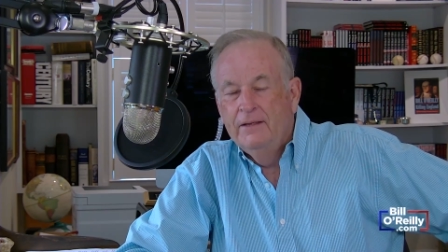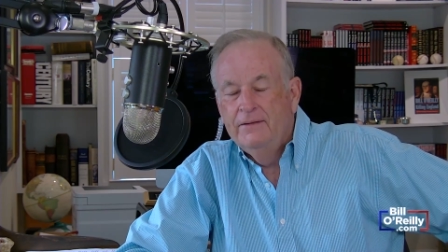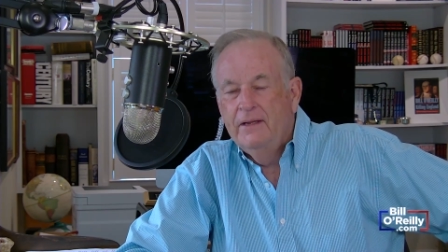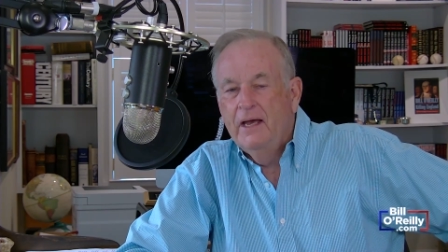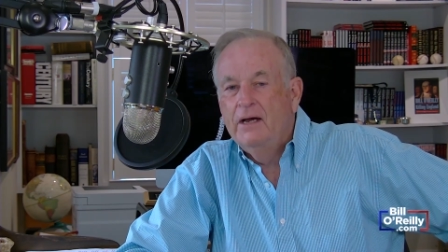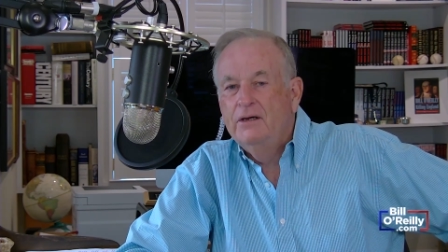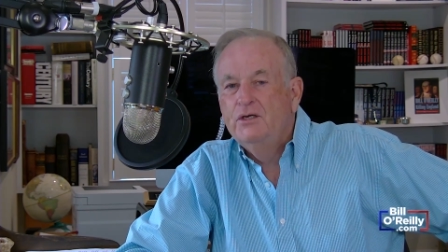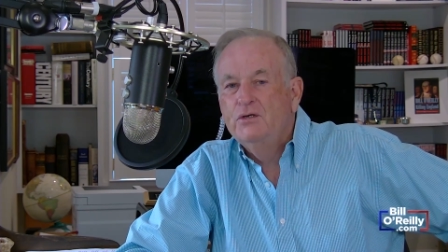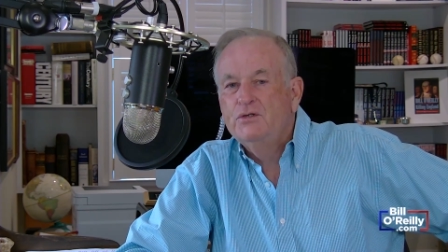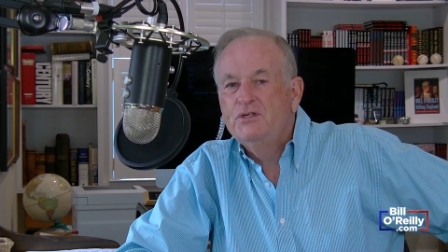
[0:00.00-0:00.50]

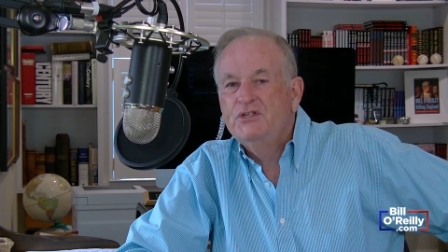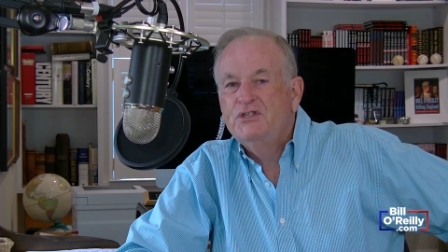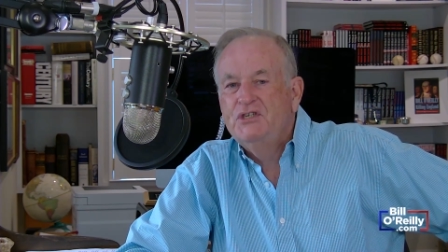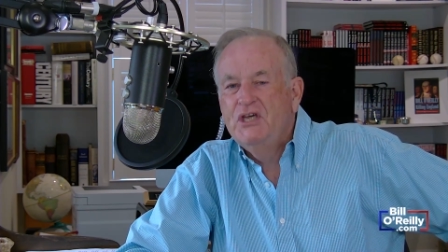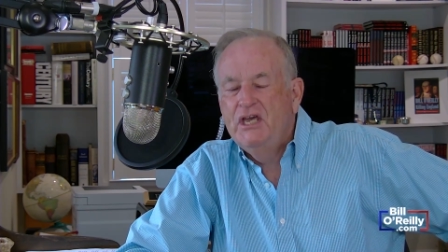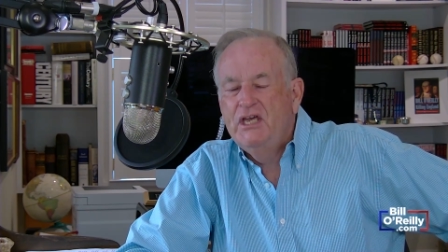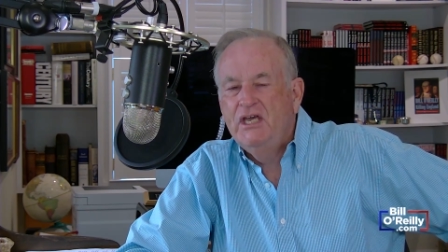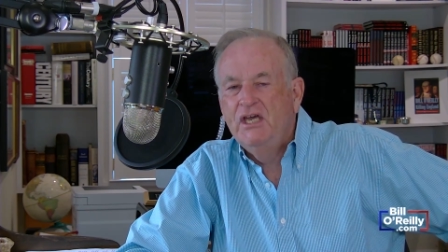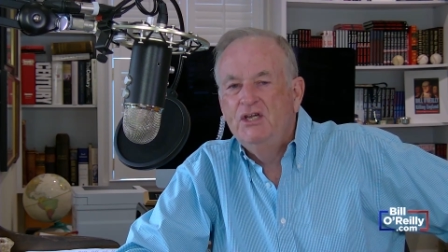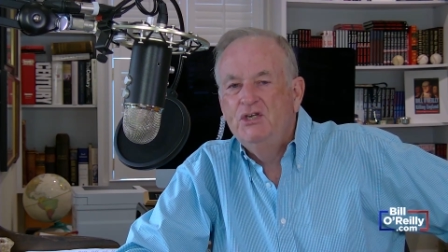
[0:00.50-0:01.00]
Now you're
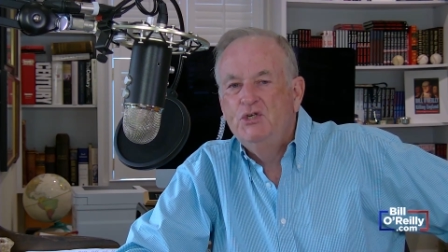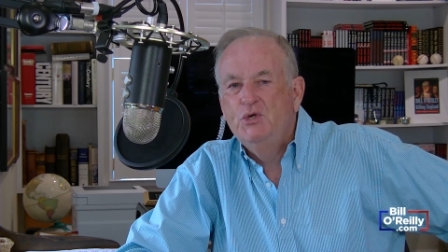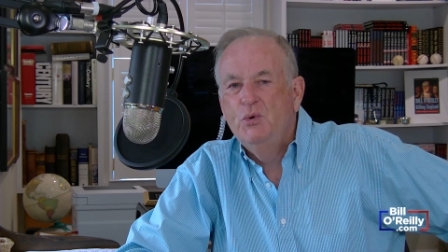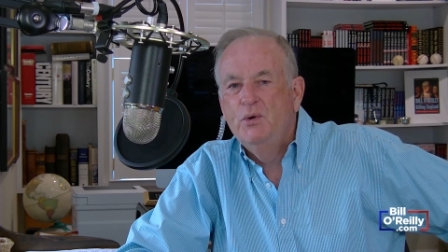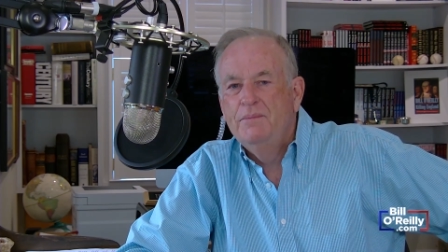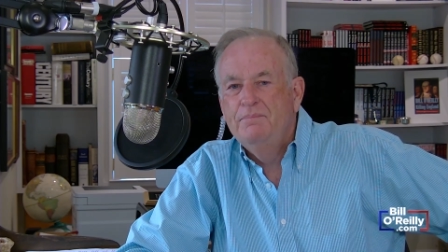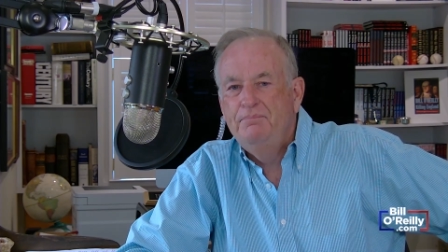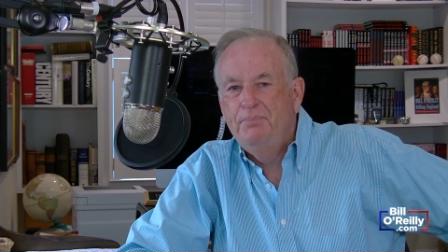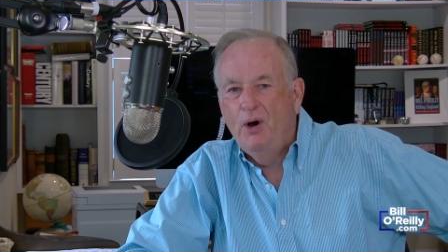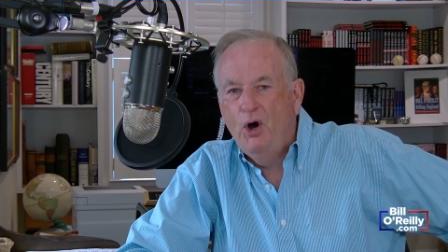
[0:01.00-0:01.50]
seeking to
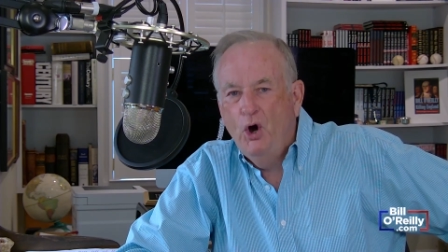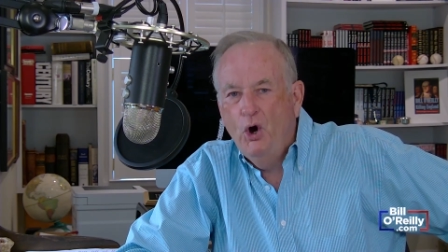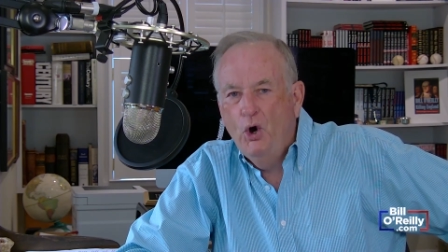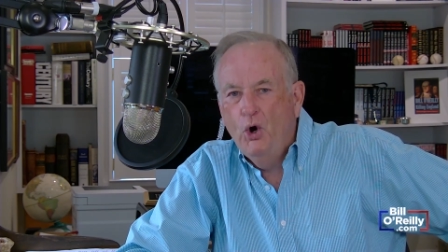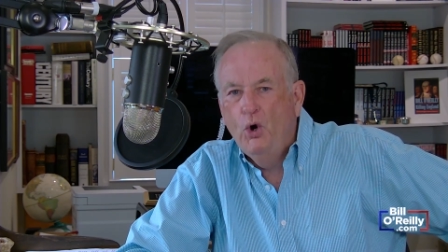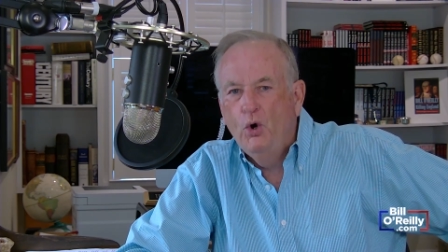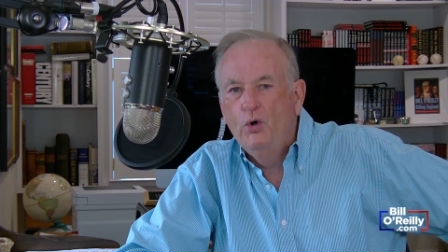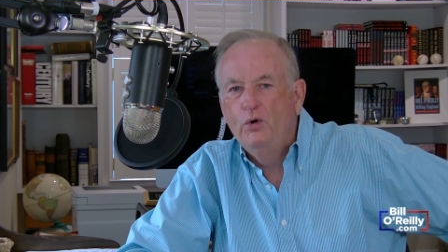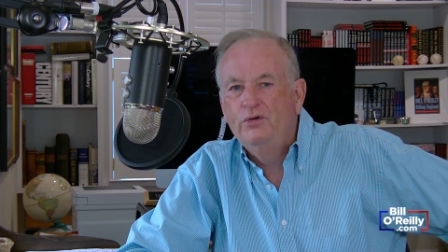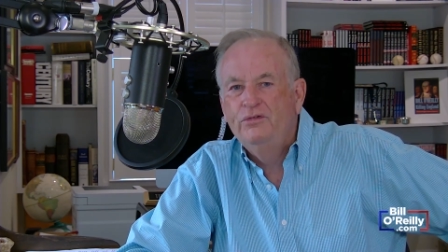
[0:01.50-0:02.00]

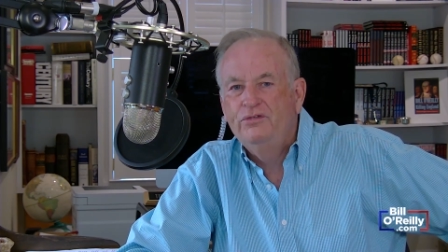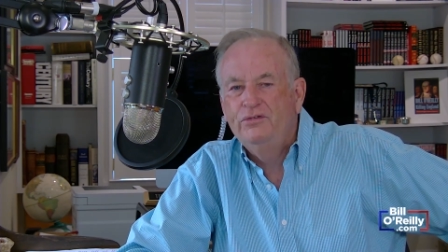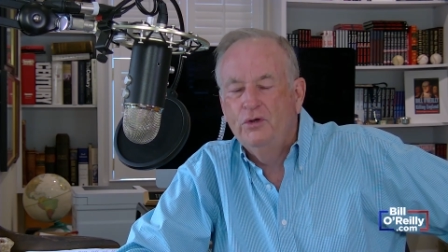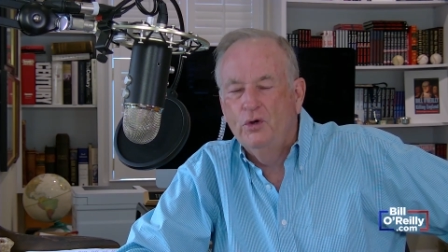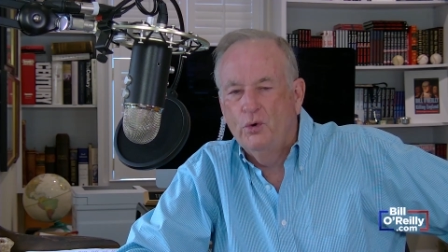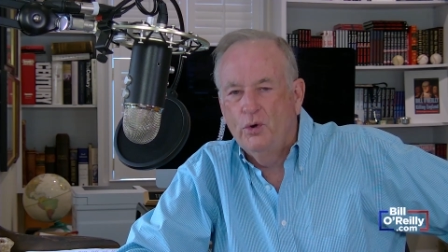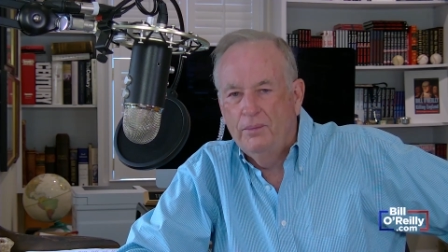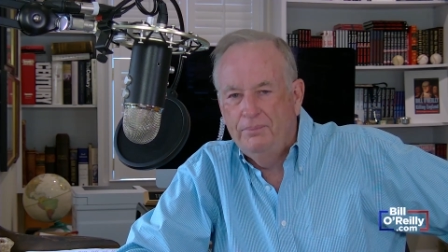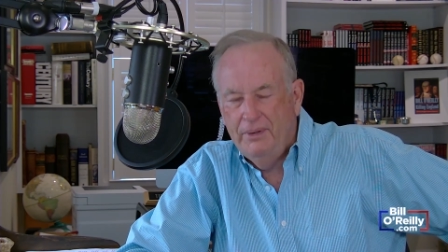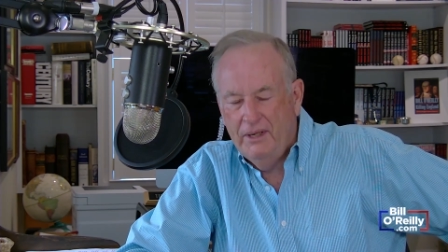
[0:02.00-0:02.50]
impose
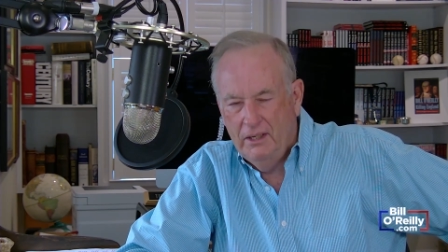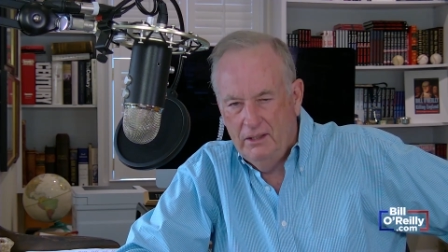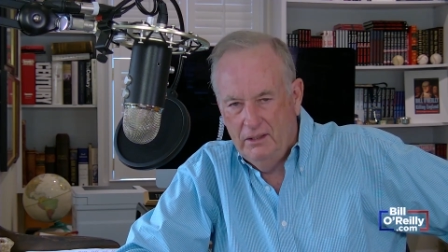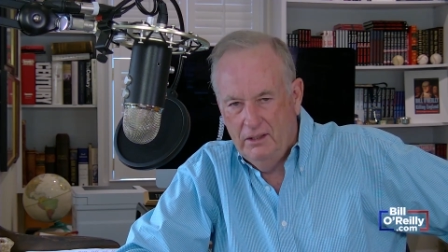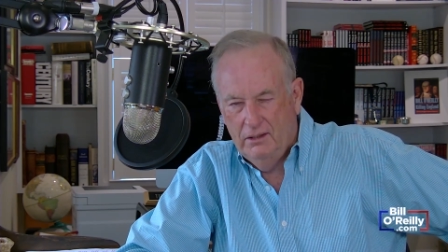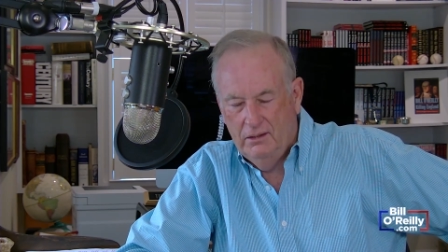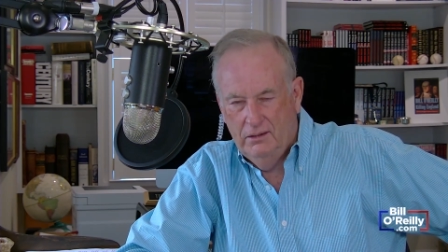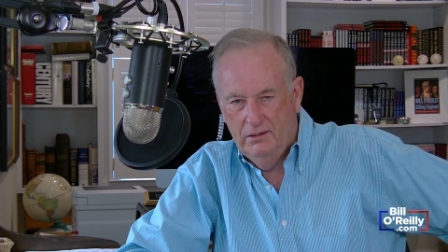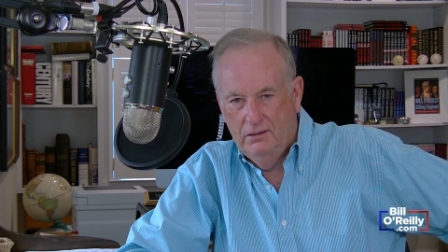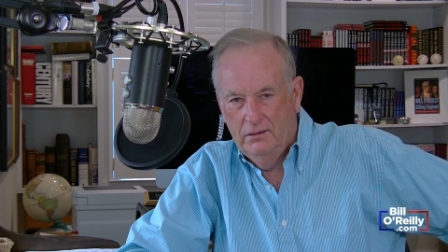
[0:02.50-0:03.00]
your
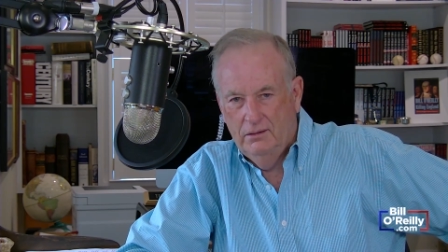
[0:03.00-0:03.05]
opinion